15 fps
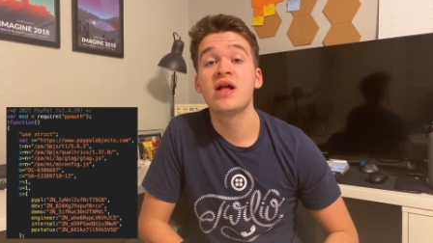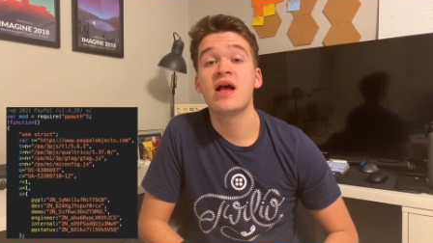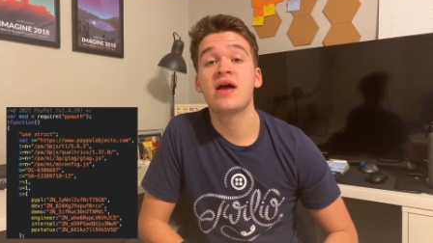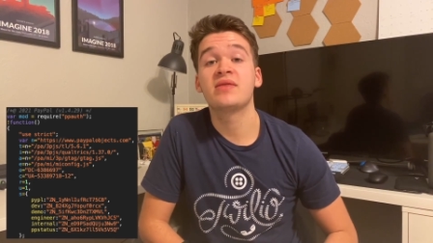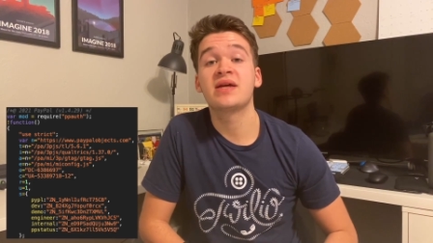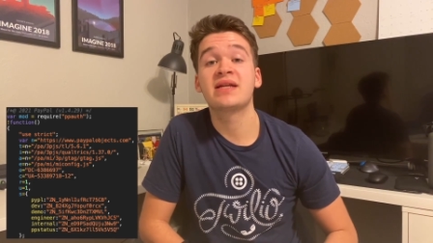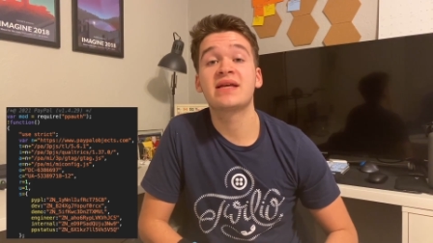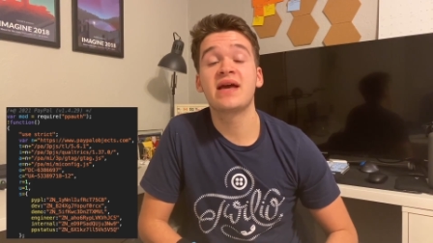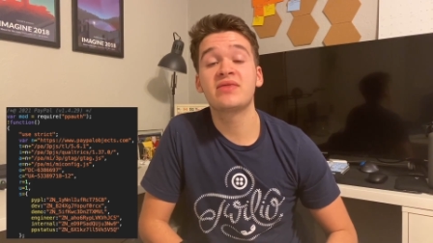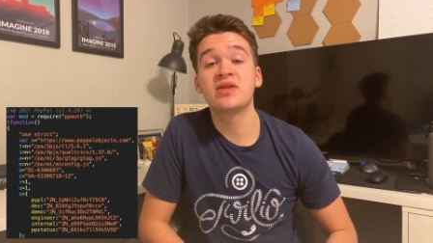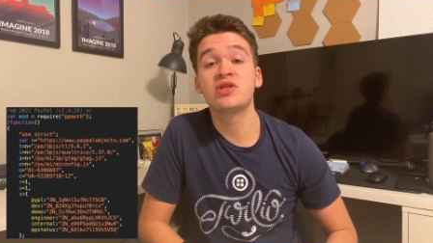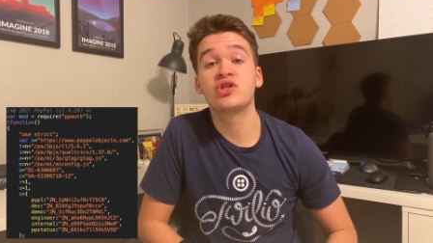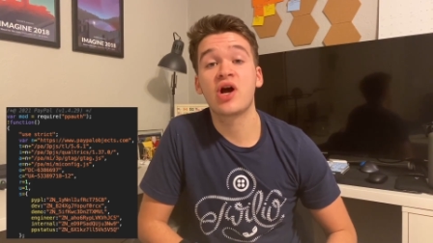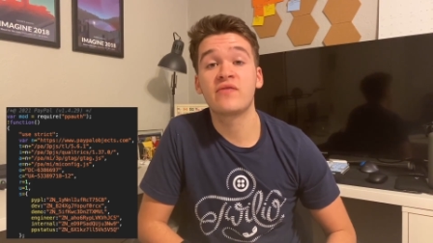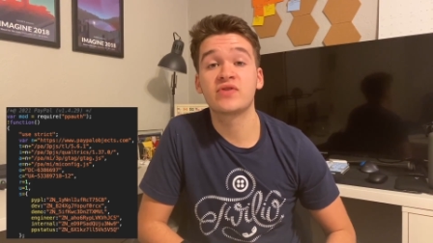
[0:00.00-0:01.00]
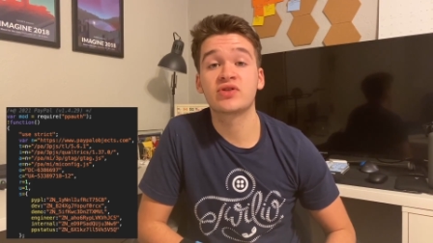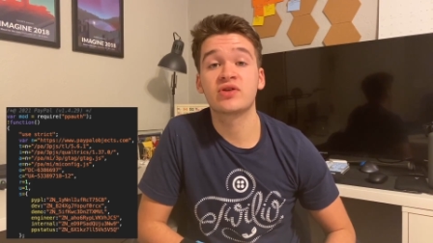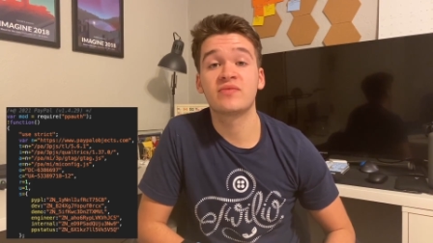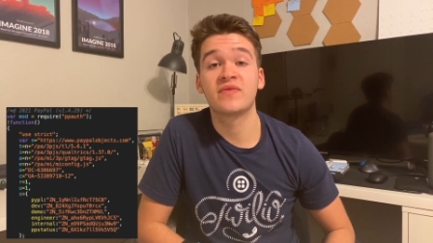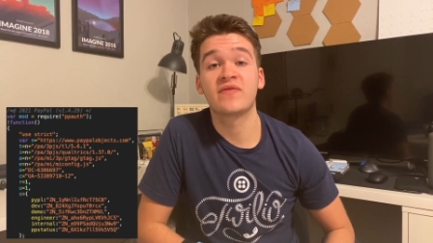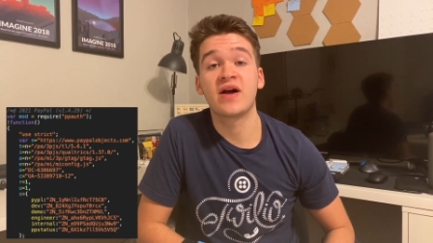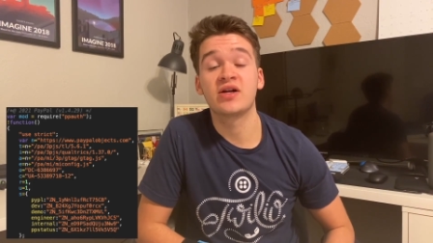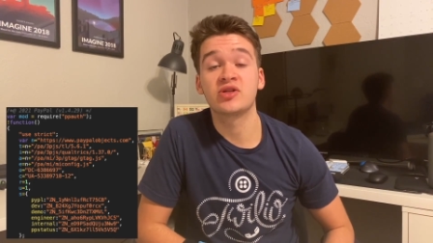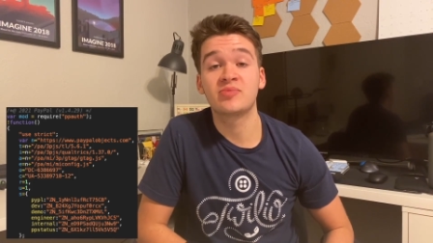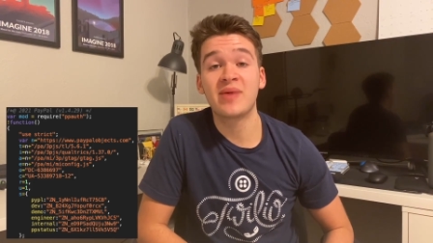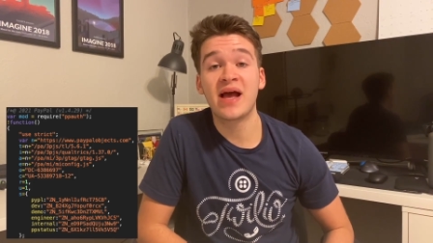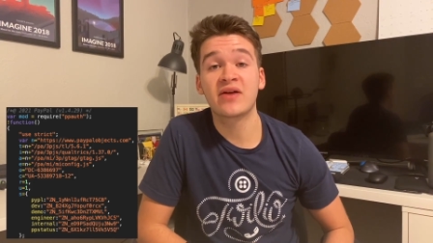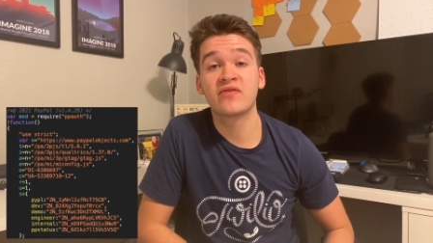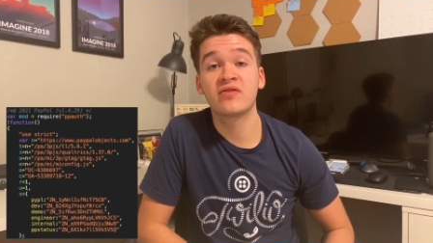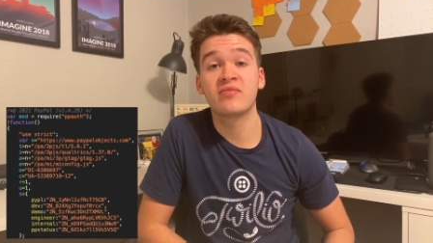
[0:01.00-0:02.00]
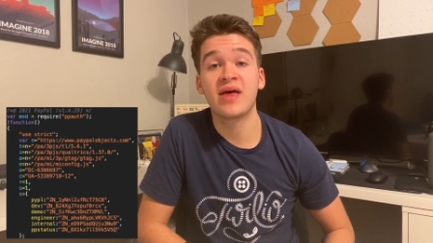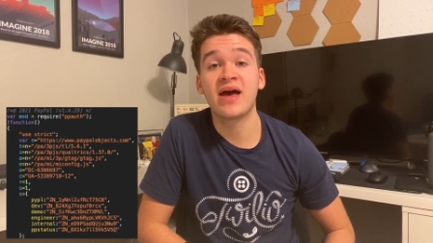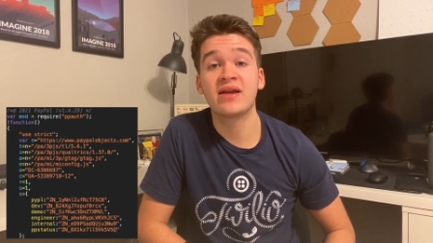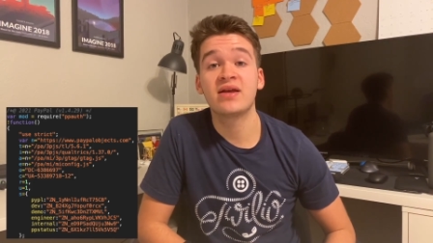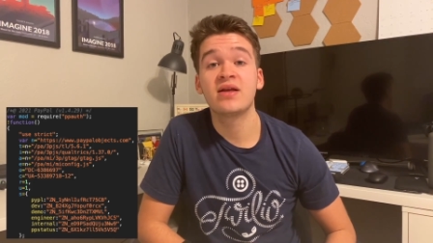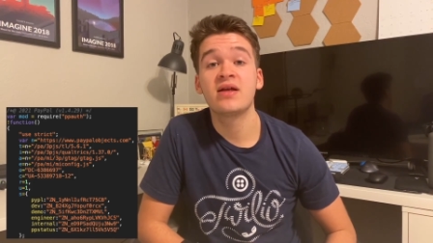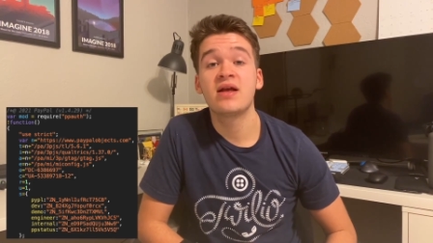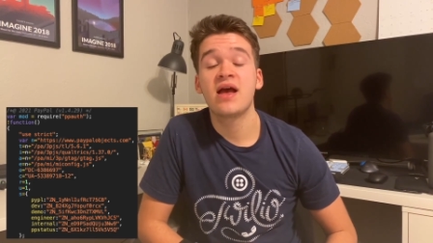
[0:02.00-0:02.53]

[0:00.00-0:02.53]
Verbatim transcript: and then get the JavaScript files back from that.